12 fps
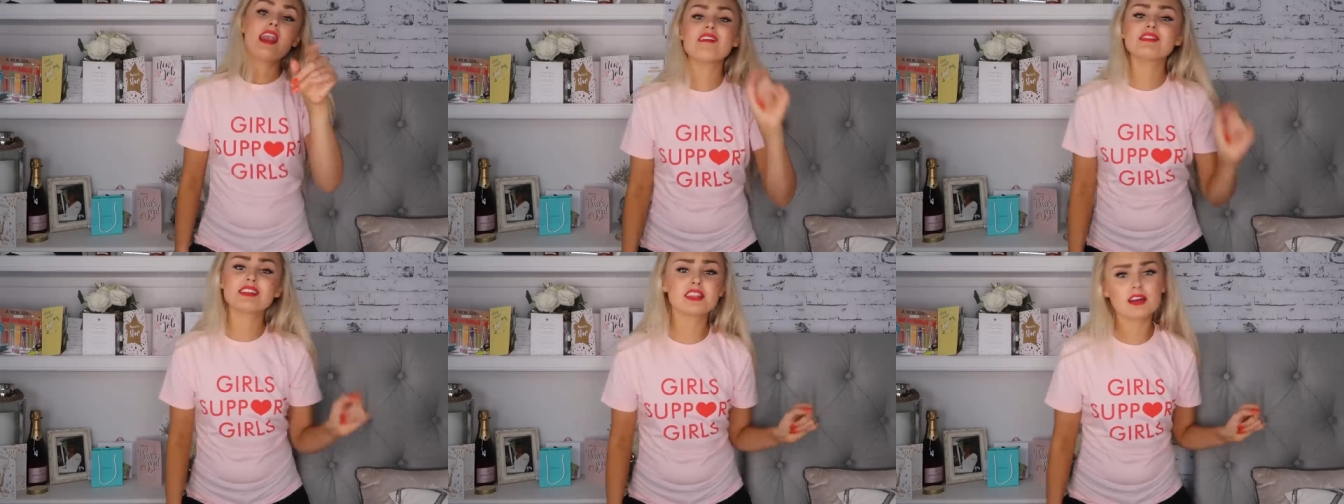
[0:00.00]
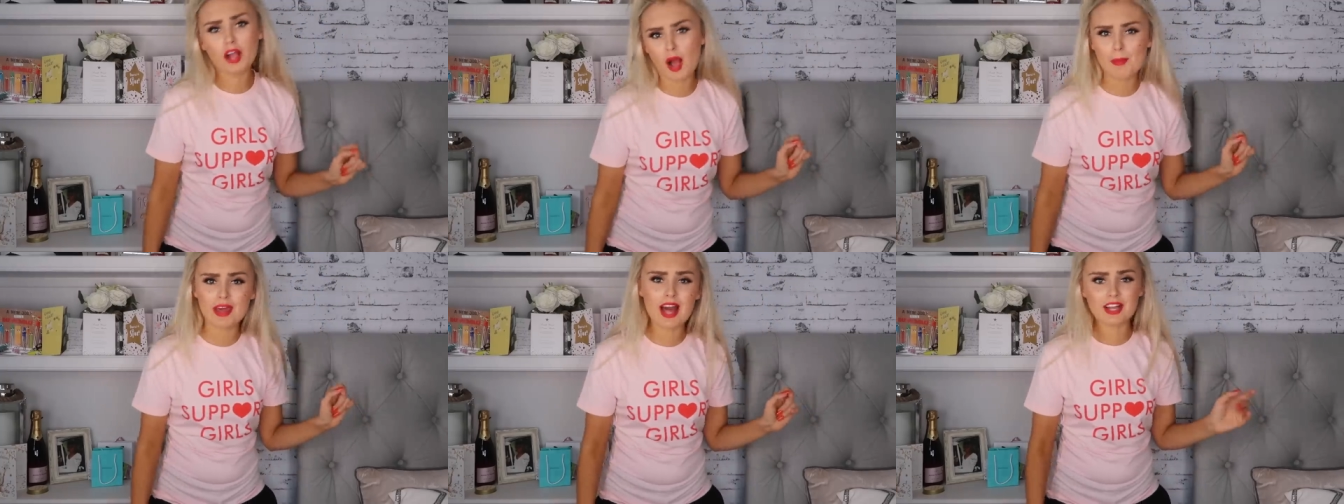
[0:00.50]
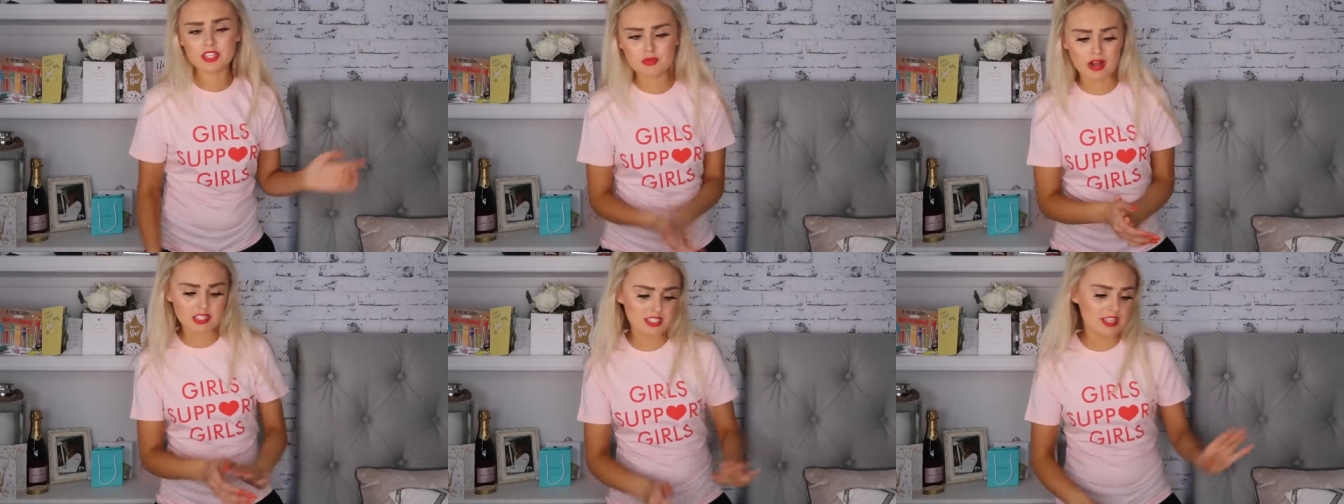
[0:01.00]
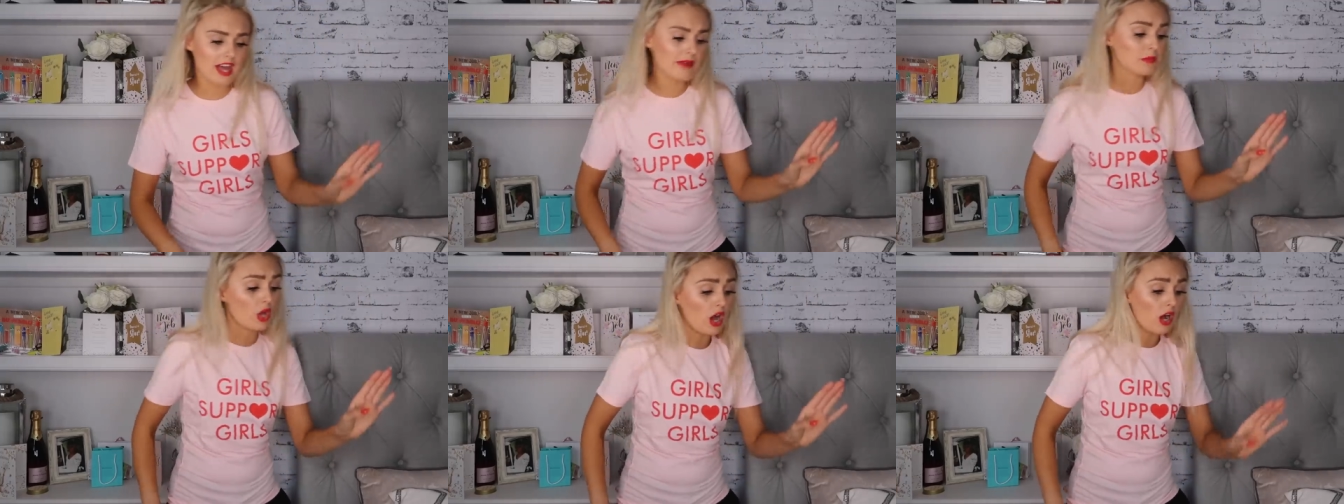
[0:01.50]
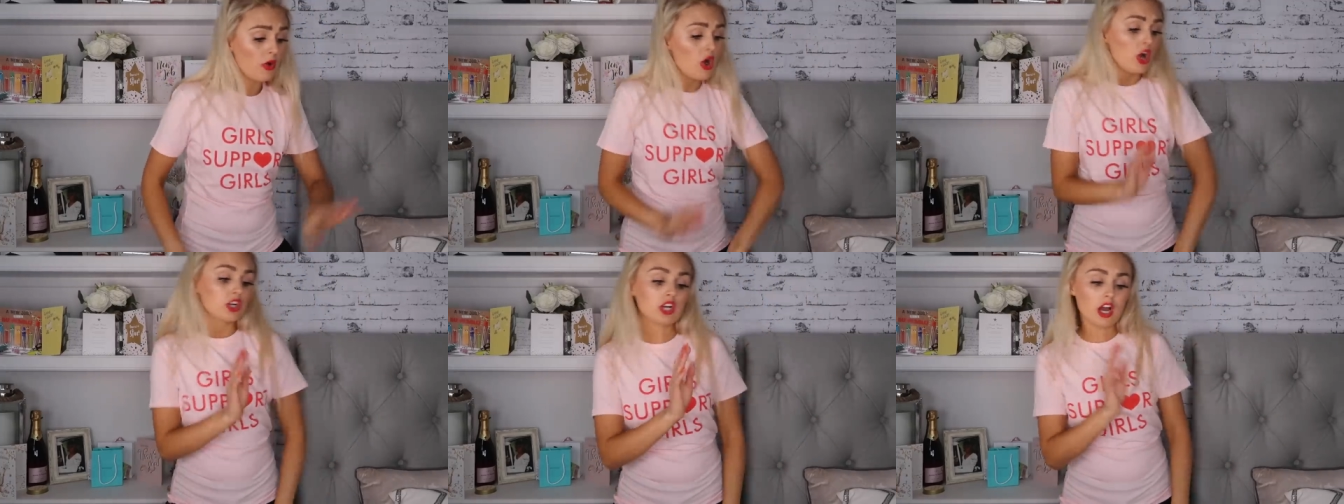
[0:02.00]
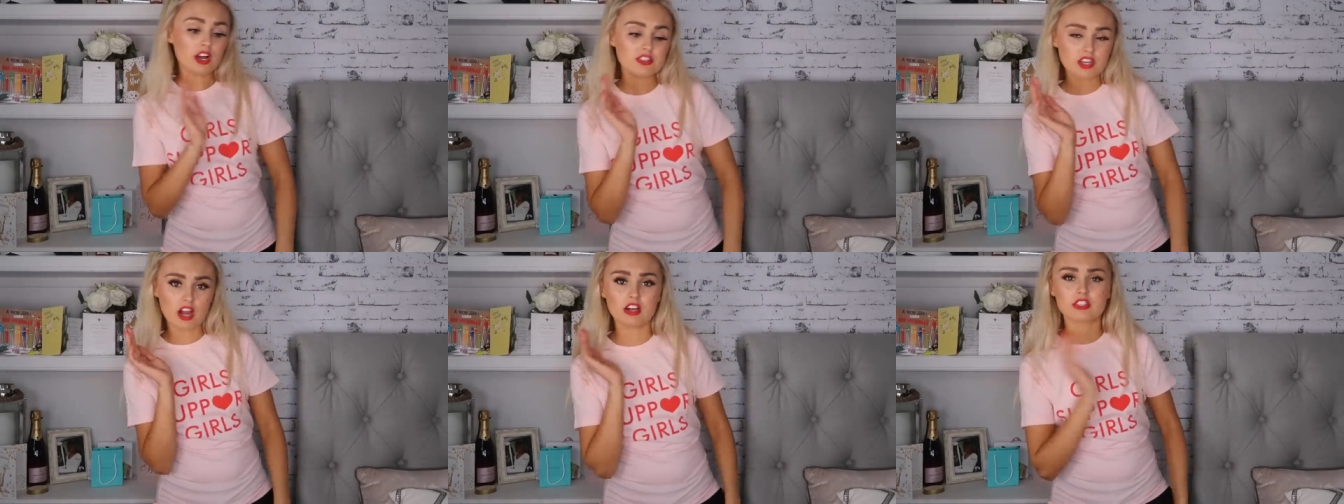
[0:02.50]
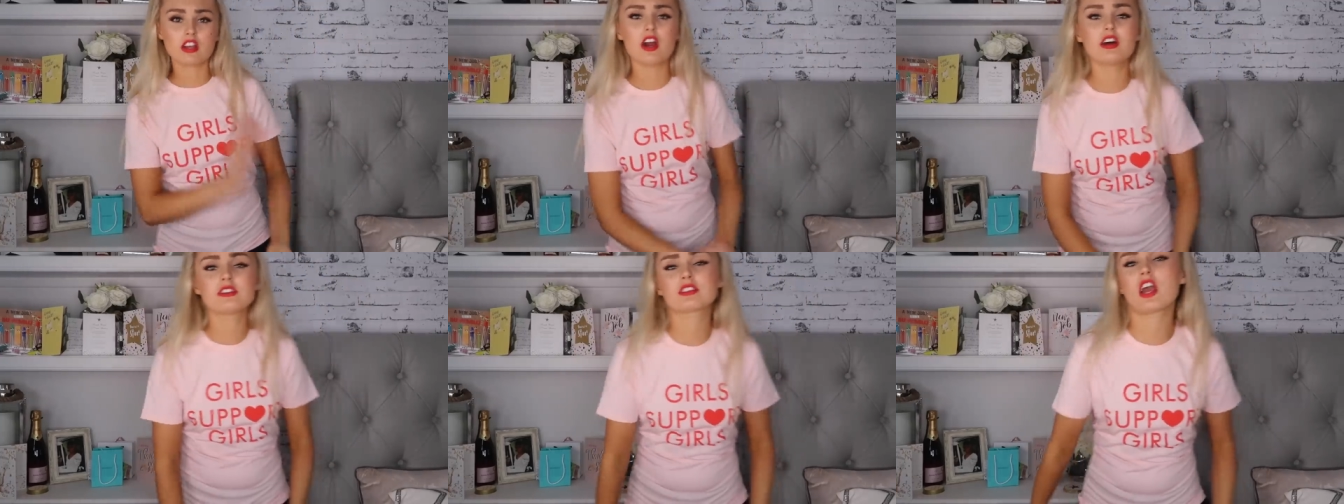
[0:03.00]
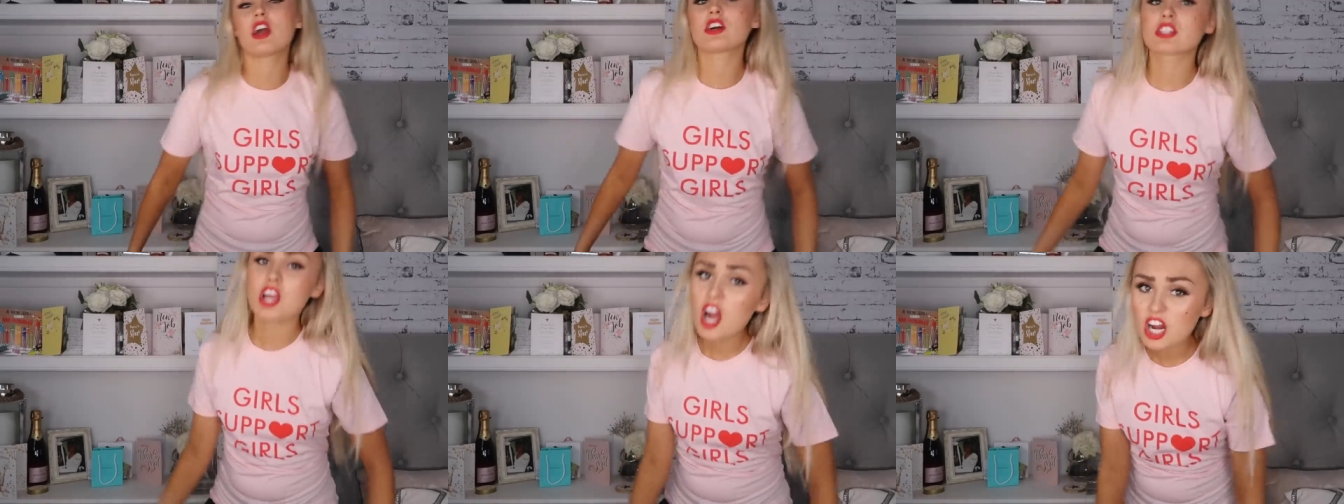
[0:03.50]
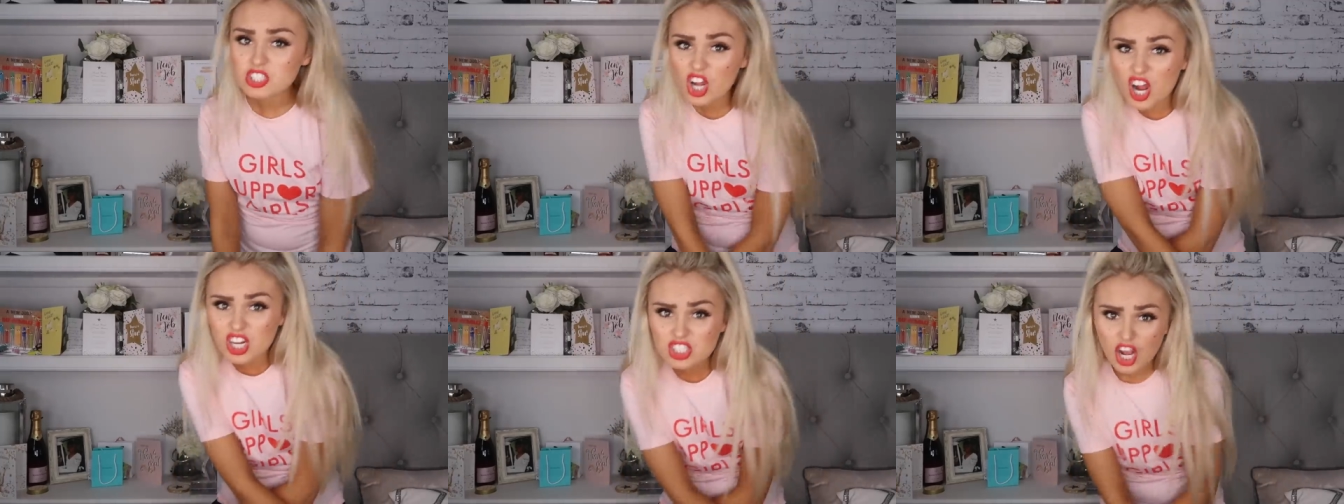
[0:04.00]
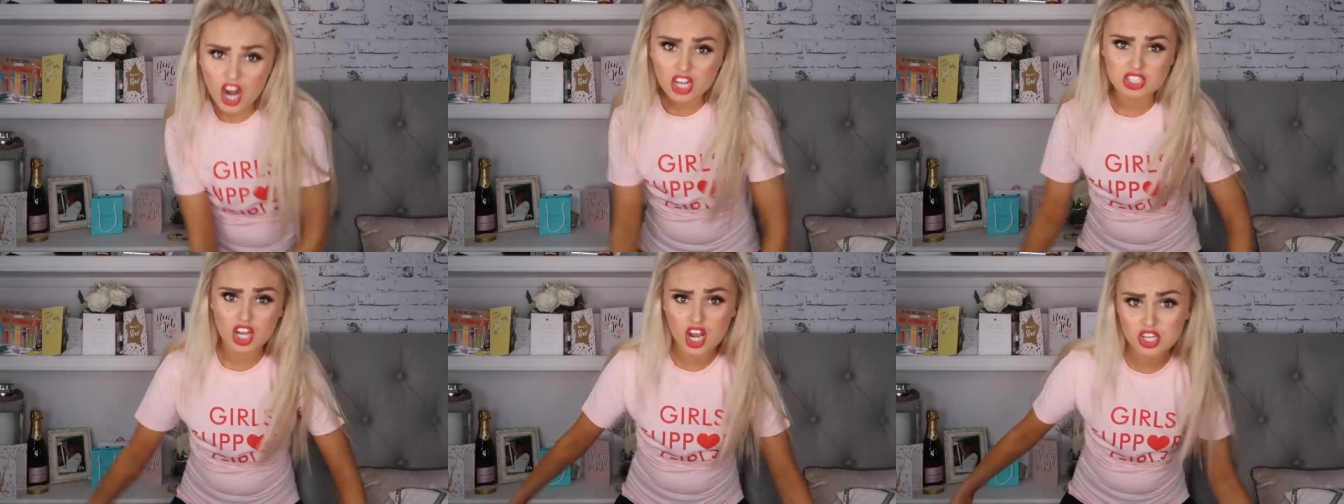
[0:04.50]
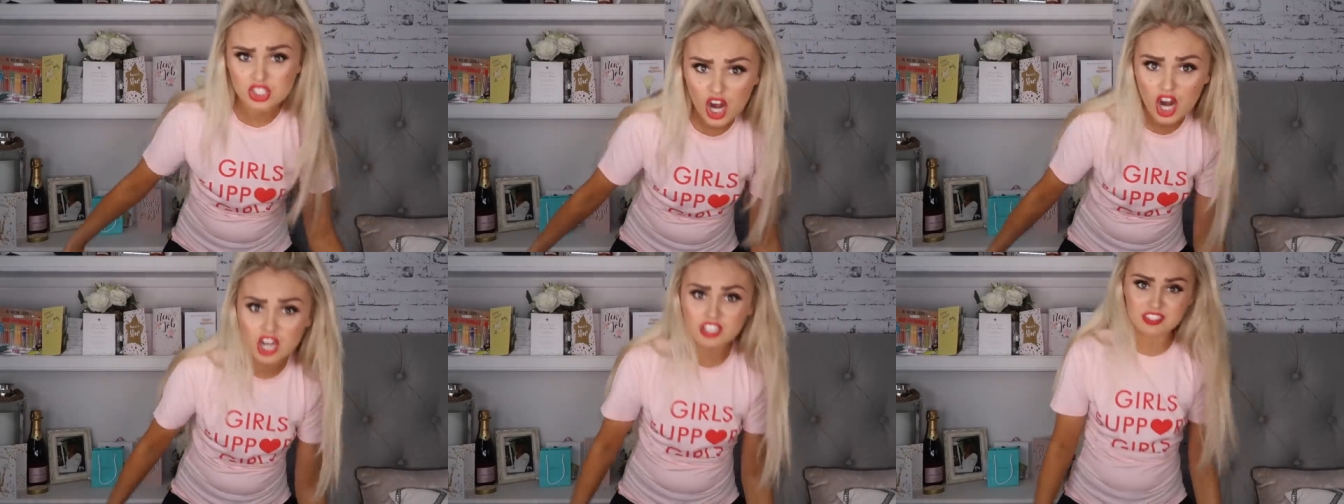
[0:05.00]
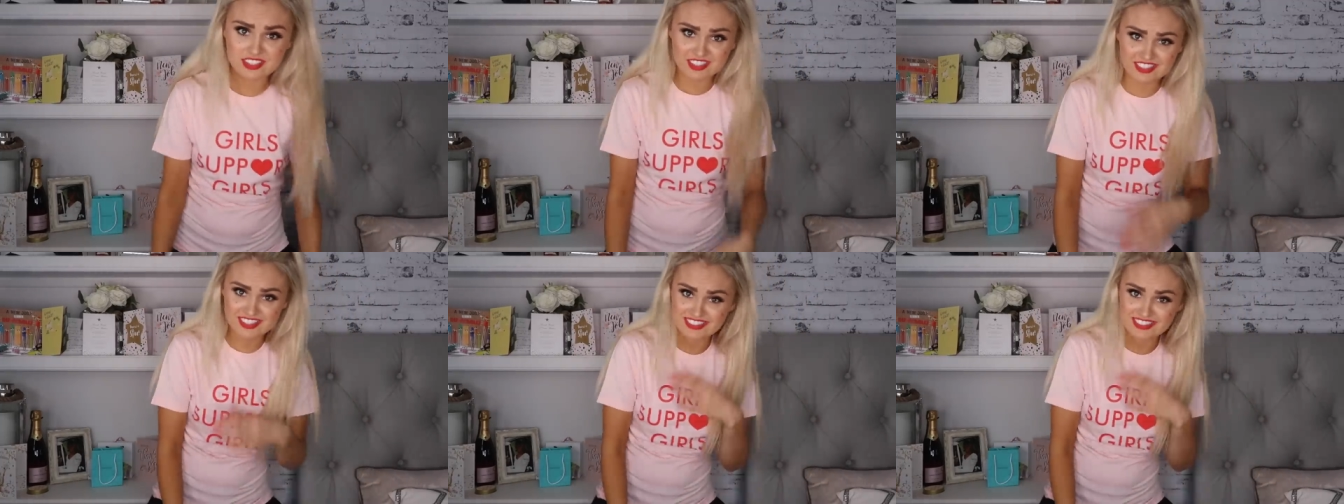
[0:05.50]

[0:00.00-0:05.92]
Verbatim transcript: never see them coming i just watch them go girls girls girls girls girls girls girls girls girls